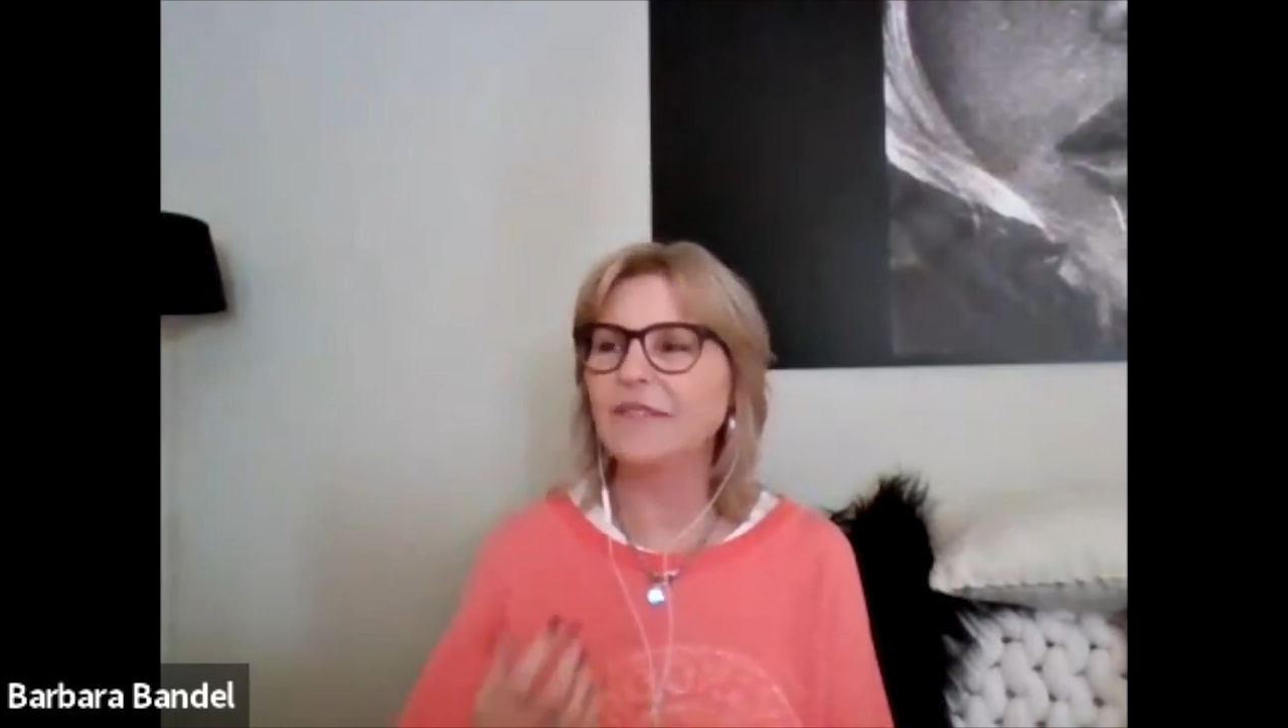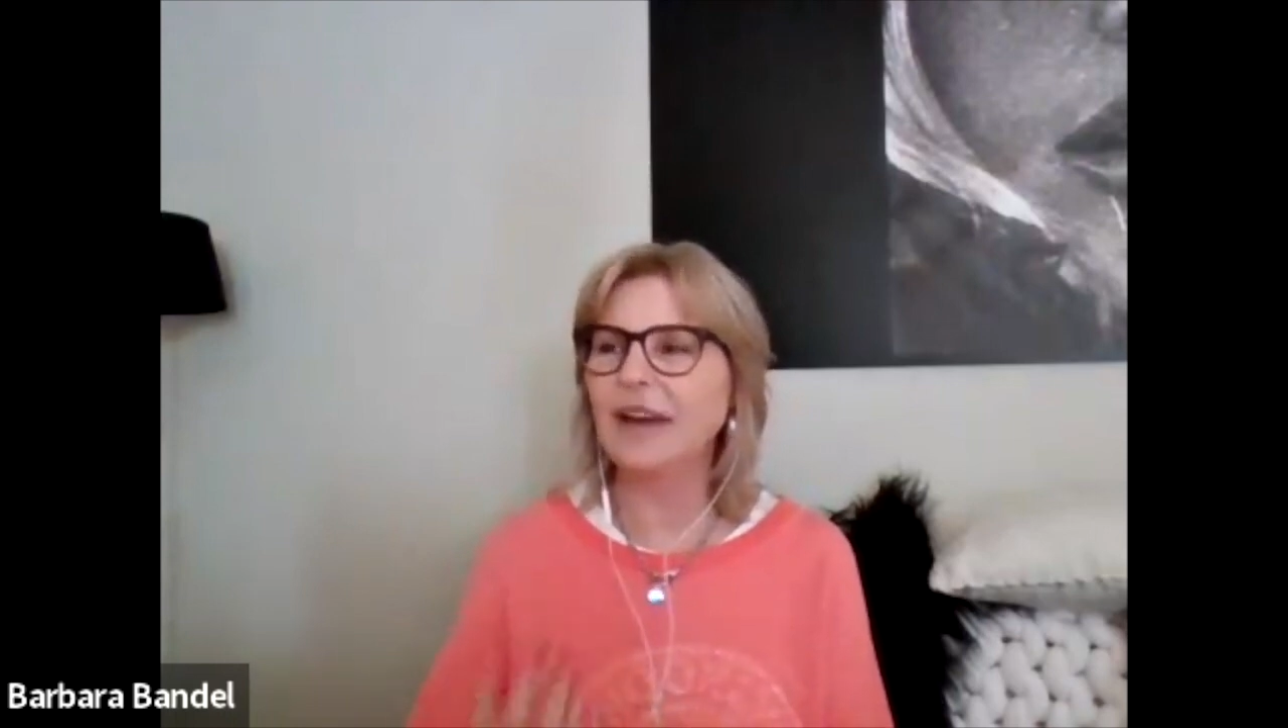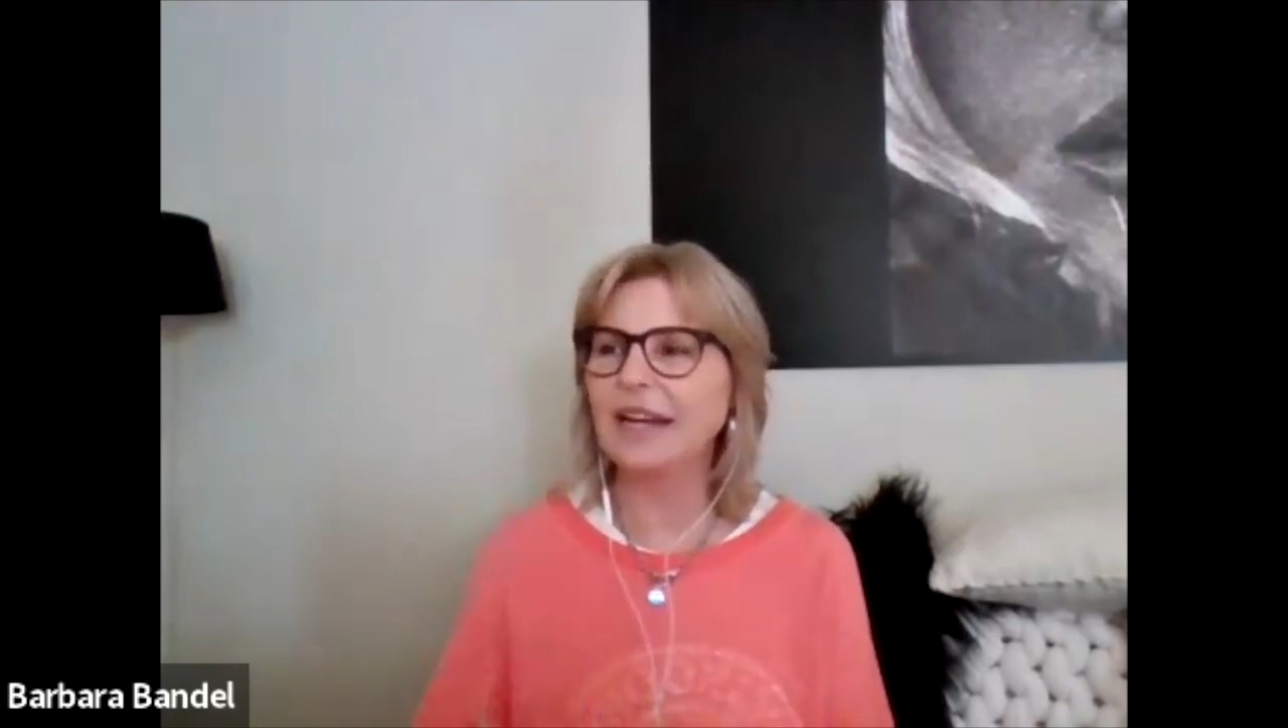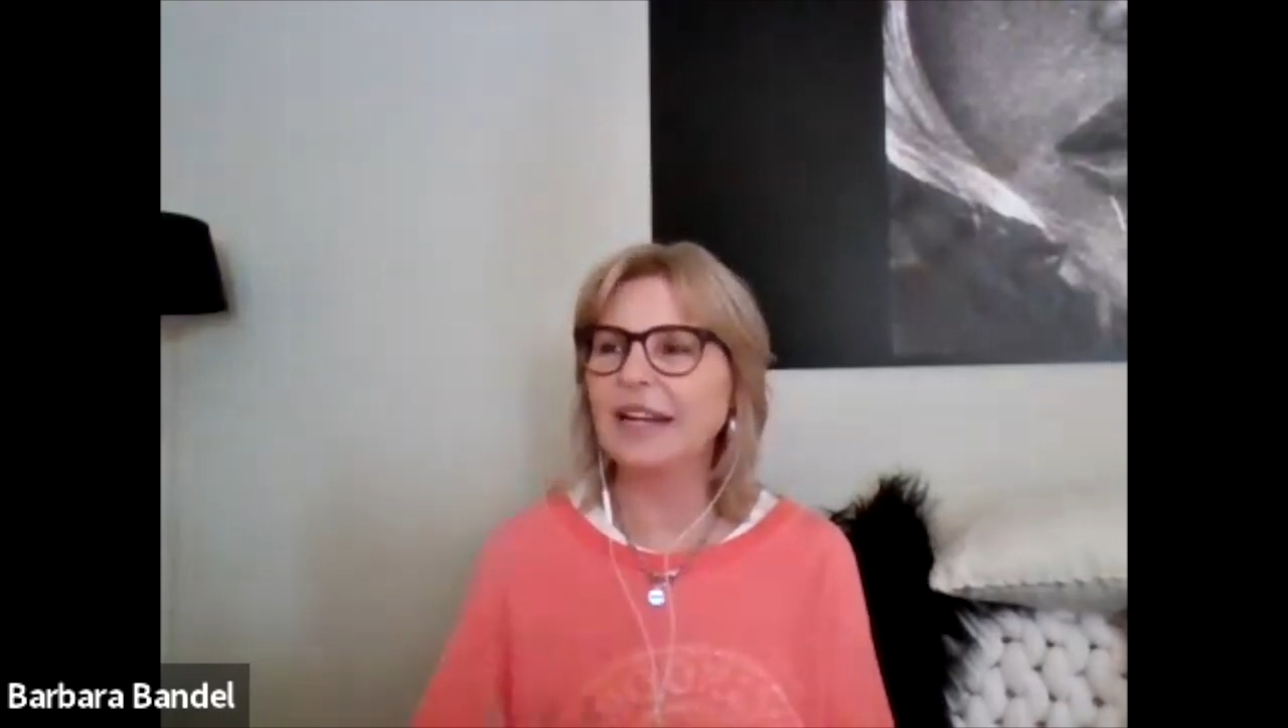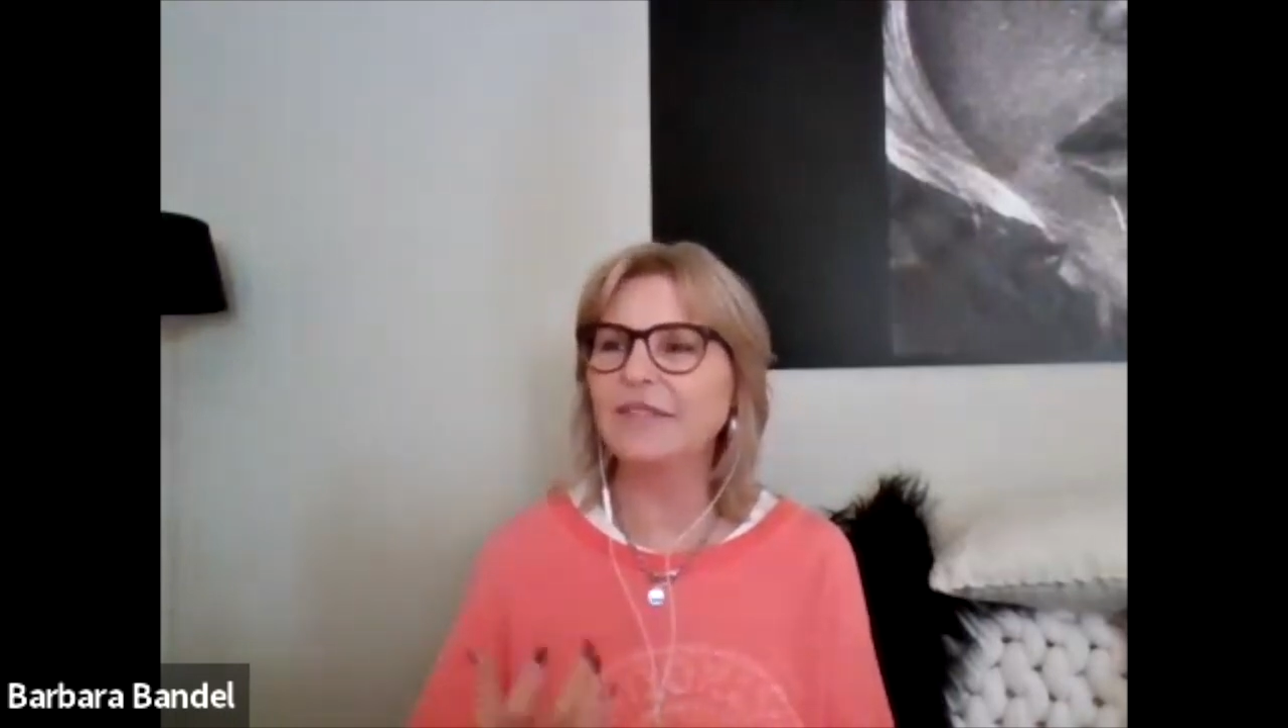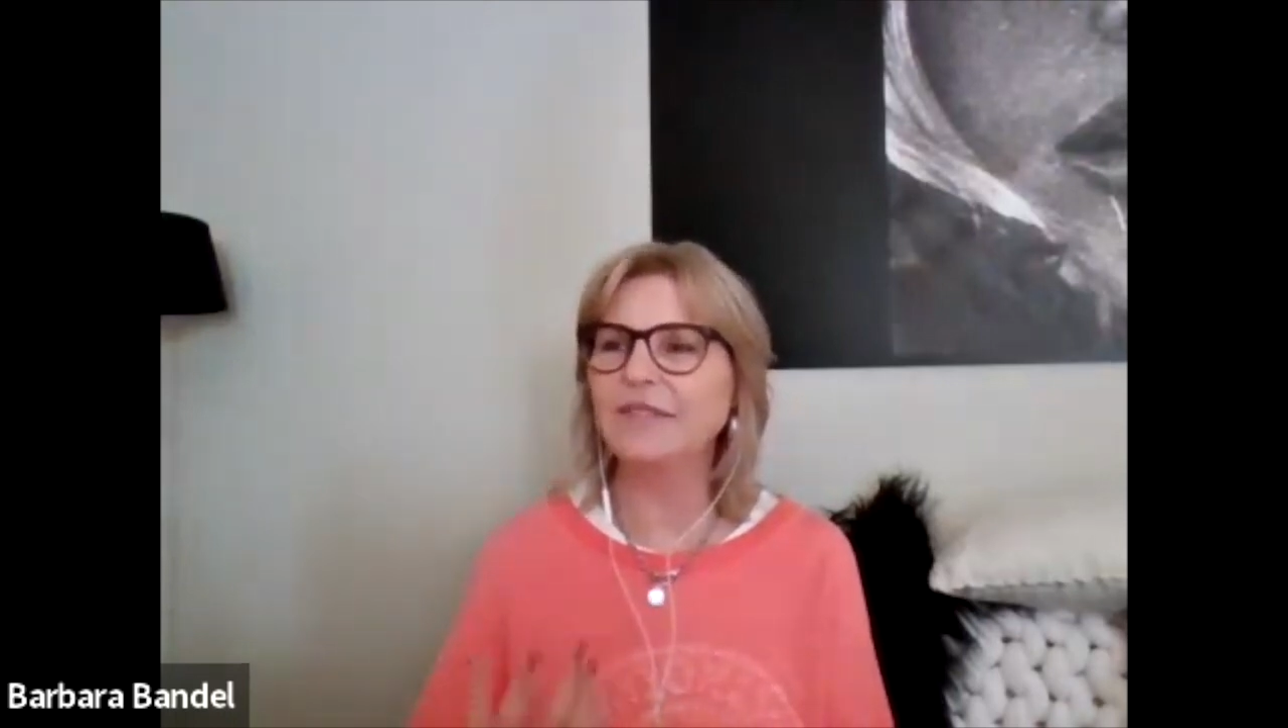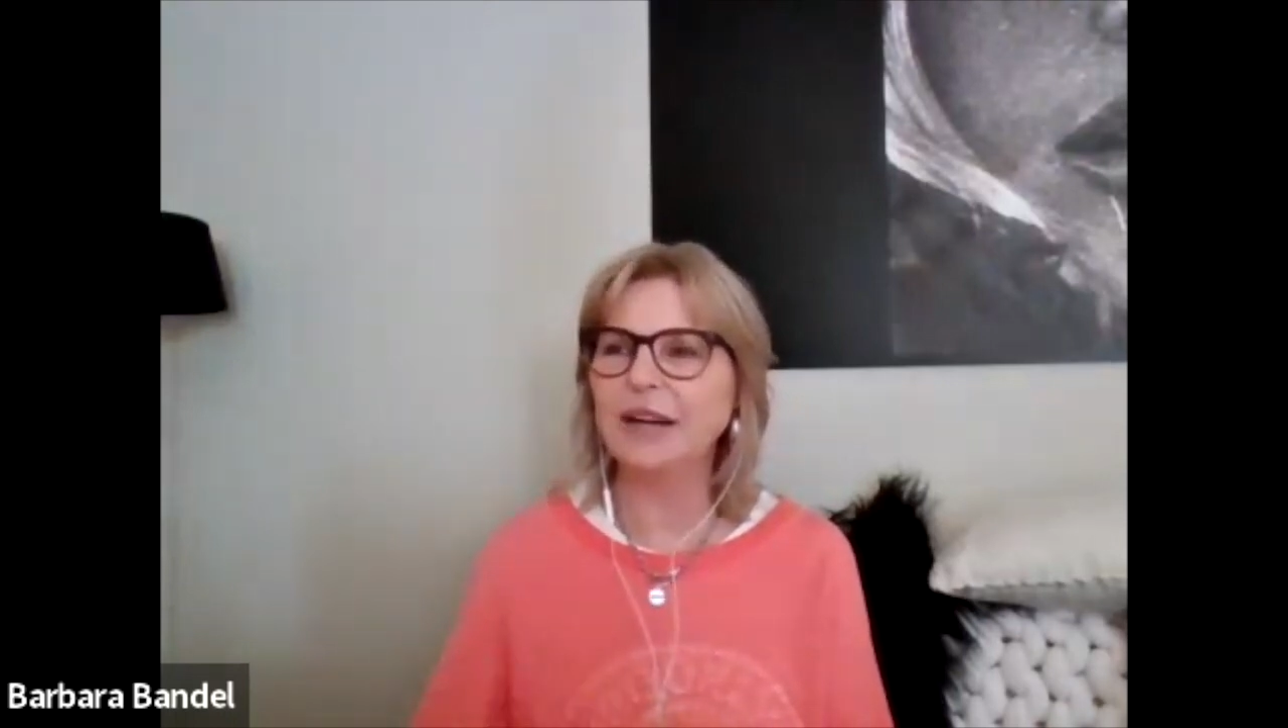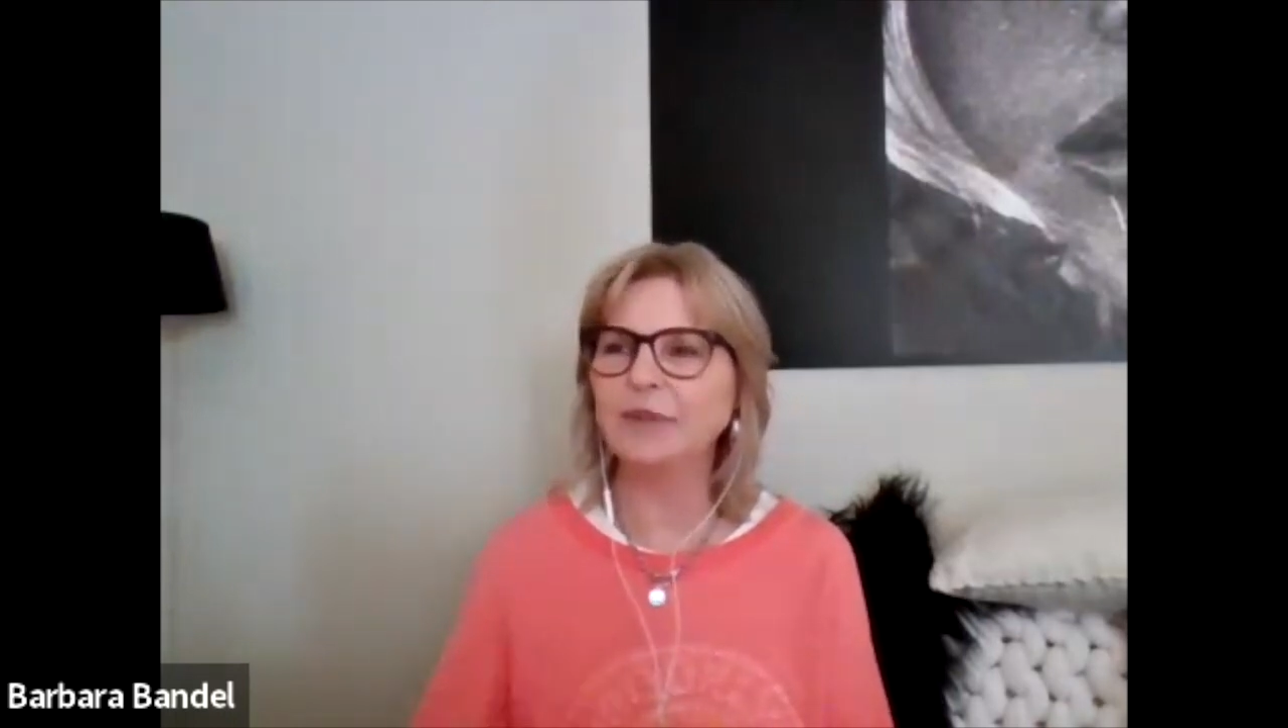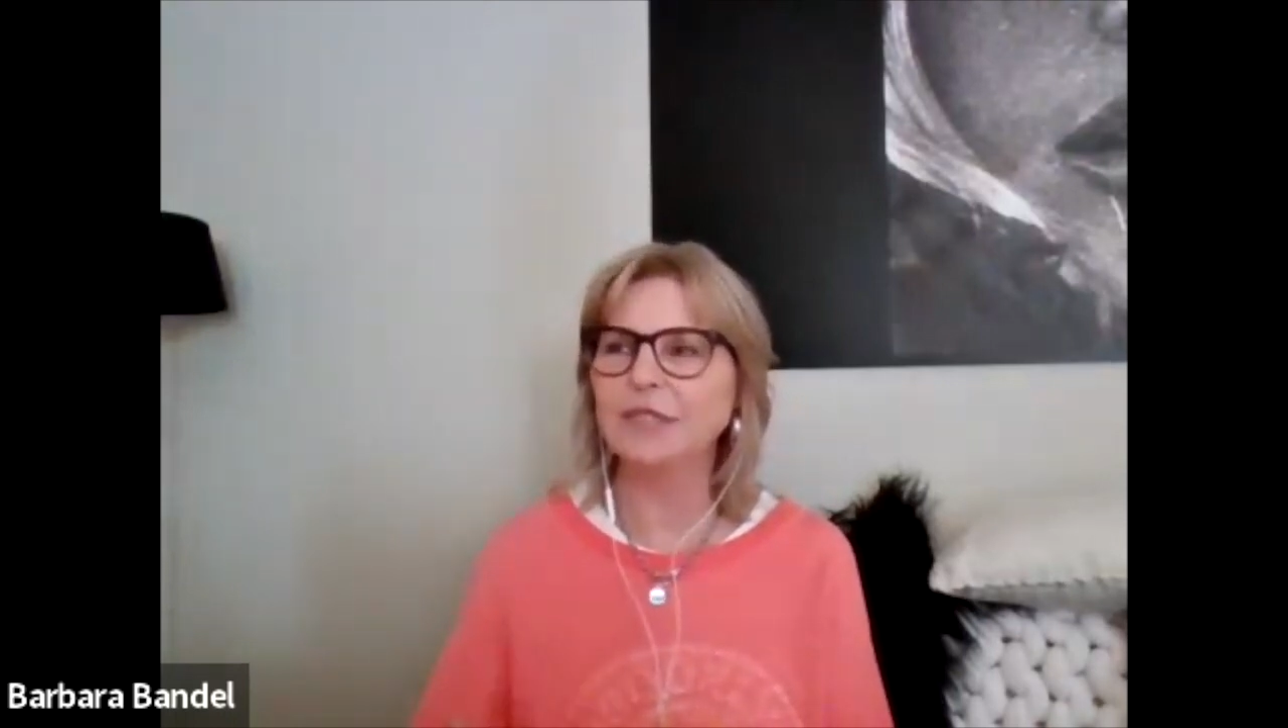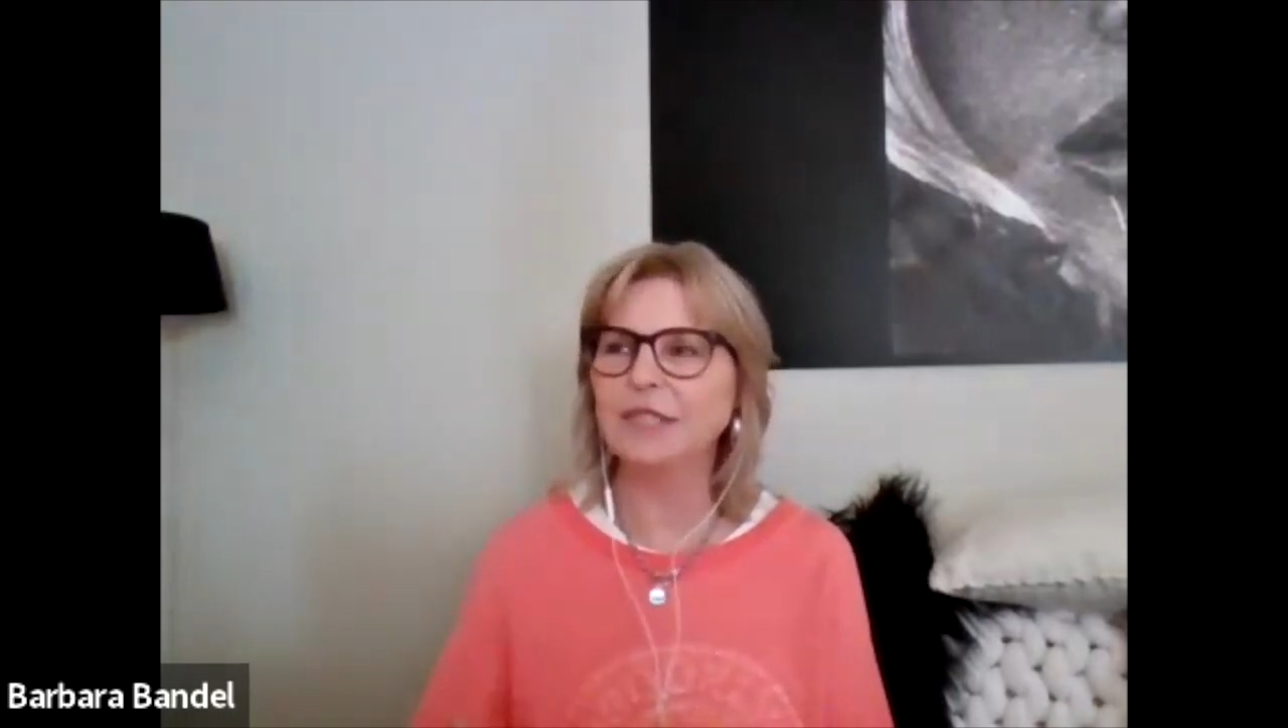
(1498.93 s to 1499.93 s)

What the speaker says: finally found